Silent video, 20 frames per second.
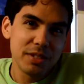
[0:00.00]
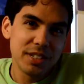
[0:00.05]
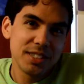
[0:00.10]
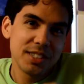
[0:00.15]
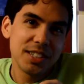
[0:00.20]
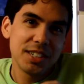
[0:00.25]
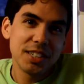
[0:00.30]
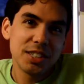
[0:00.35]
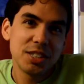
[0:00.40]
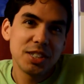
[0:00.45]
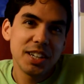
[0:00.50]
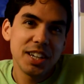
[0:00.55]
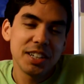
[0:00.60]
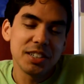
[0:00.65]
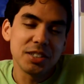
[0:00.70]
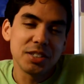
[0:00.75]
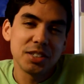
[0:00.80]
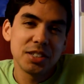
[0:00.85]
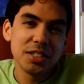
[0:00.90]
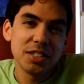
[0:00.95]
It's going to
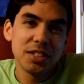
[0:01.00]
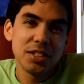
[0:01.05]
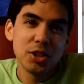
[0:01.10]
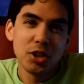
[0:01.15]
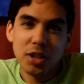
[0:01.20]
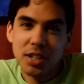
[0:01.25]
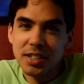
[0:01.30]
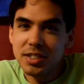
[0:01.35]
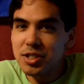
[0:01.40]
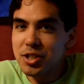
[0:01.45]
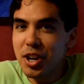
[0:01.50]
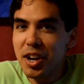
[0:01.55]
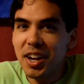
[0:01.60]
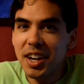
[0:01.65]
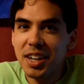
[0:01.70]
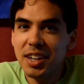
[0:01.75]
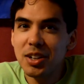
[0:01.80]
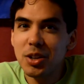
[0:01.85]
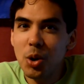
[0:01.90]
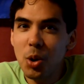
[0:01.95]
change. You're going to start
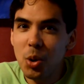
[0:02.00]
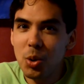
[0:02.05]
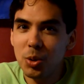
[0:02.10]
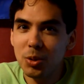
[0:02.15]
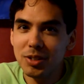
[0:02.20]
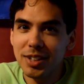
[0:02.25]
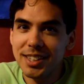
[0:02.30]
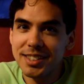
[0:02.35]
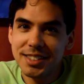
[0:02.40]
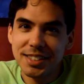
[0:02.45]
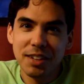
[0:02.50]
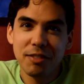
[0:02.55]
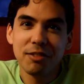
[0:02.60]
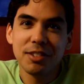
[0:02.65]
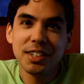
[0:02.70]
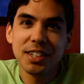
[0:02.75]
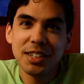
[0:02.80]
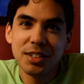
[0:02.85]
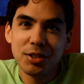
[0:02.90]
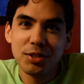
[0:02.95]
getting cold at
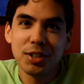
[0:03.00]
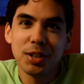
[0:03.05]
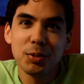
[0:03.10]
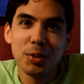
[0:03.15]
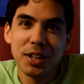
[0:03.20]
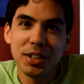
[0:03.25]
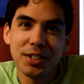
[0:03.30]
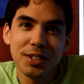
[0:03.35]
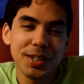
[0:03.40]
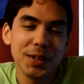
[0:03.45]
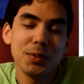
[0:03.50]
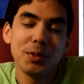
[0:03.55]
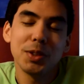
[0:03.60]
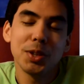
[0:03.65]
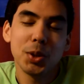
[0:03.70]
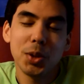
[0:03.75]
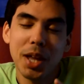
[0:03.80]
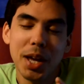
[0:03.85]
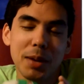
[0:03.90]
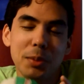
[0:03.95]
70-degree weather, even
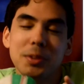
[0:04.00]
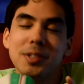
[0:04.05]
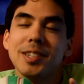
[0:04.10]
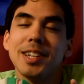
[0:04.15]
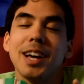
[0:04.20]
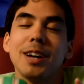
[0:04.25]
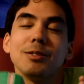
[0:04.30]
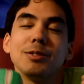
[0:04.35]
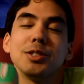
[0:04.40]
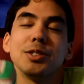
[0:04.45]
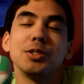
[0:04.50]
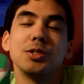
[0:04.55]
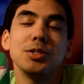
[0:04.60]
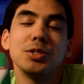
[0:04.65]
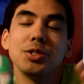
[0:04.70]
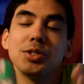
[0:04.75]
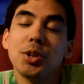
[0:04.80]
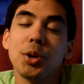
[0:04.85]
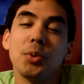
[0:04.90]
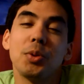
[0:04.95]
though that sounds
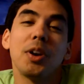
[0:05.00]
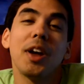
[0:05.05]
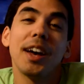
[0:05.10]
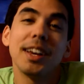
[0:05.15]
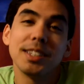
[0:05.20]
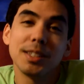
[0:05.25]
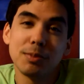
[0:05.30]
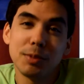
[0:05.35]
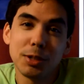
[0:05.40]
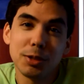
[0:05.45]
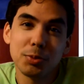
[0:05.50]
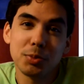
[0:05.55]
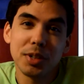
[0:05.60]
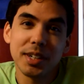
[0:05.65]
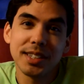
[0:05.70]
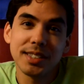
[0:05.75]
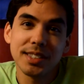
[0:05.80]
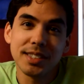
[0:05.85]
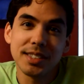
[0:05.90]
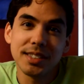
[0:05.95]
so nice most
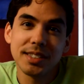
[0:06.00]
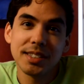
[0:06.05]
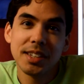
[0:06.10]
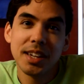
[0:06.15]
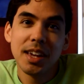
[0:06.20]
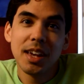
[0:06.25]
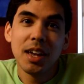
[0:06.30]
places.